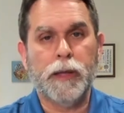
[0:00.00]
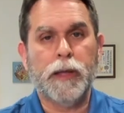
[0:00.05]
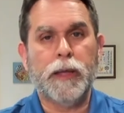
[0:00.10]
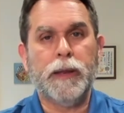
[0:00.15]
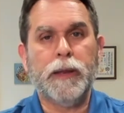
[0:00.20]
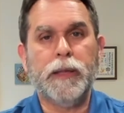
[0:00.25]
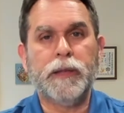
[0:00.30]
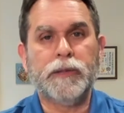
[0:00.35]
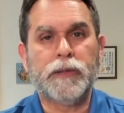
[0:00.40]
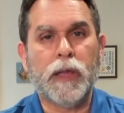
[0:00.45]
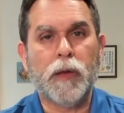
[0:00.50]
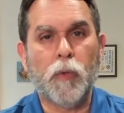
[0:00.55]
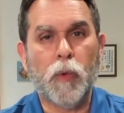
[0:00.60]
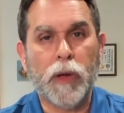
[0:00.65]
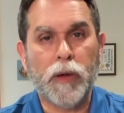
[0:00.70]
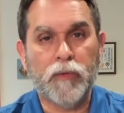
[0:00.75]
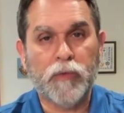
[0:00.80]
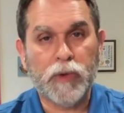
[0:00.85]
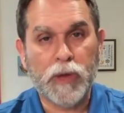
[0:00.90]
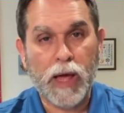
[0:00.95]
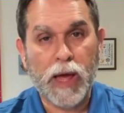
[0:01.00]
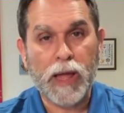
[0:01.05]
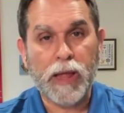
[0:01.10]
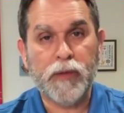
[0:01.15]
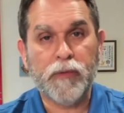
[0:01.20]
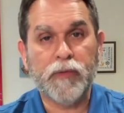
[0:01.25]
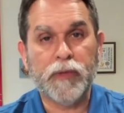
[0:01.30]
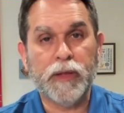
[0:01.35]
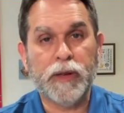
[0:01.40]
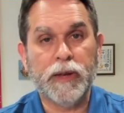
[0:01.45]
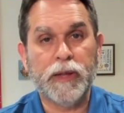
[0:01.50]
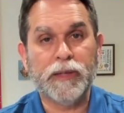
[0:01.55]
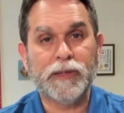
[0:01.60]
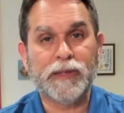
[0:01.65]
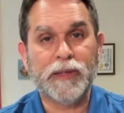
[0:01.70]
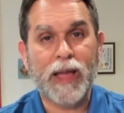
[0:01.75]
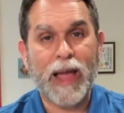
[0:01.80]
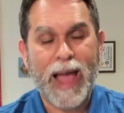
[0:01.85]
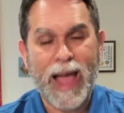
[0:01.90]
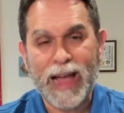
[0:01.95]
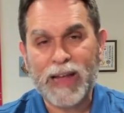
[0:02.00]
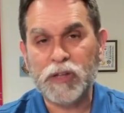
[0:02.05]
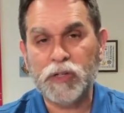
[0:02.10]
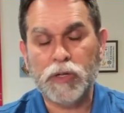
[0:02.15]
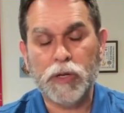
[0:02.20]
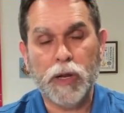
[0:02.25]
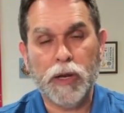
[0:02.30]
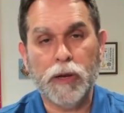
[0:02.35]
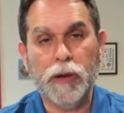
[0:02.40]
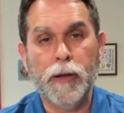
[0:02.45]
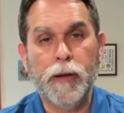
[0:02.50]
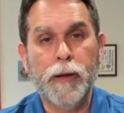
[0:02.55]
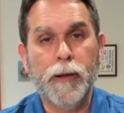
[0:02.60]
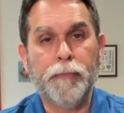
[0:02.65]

It is a way of life. It is action.